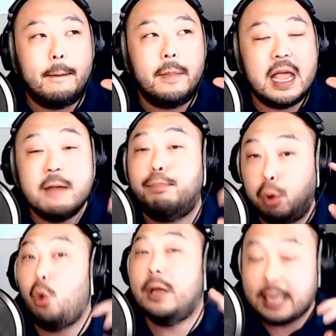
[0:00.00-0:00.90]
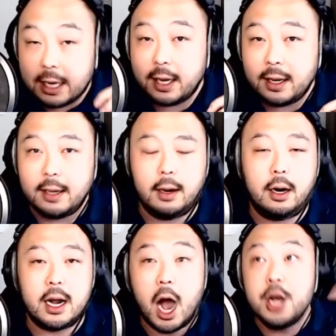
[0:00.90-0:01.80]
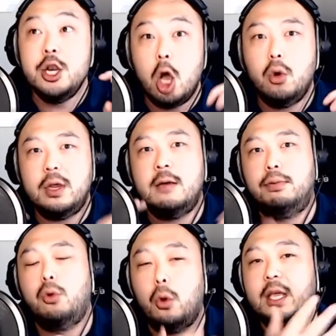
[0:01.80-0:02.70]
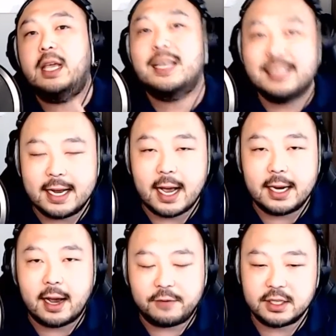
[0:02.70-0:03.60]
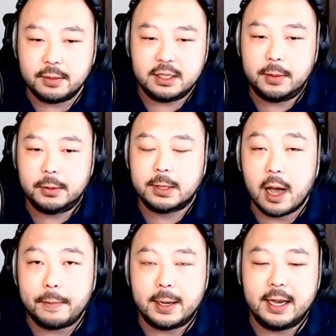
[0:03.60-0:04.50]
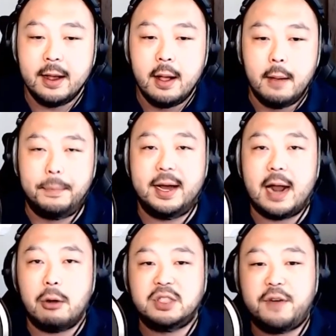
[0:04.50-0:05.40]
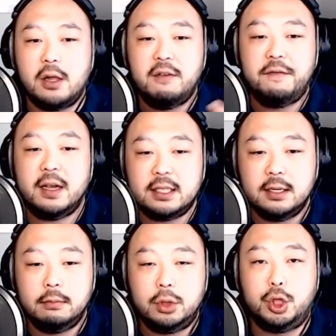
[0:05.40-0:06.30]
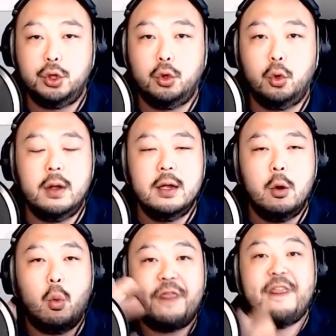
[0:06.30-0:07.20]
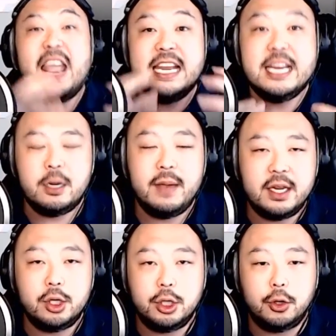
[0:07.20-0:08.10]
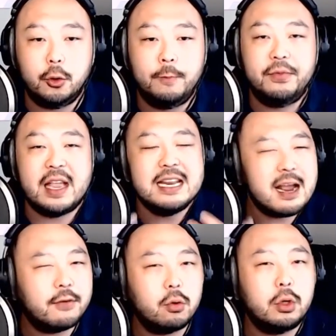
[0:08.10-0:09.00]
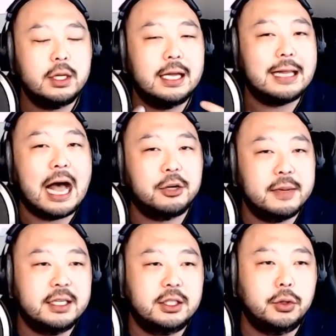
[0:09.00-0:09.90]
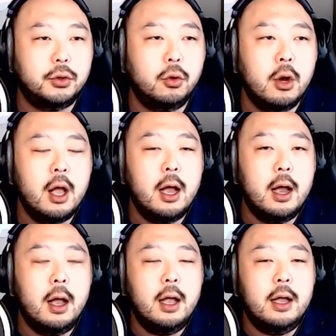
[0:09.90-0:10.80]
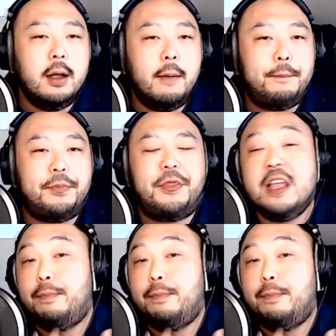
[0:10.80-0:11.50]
employee or an unknown employee at 1099 for some of these people's company, but I was falling victim to what they needed me to do. They never really allowed me to think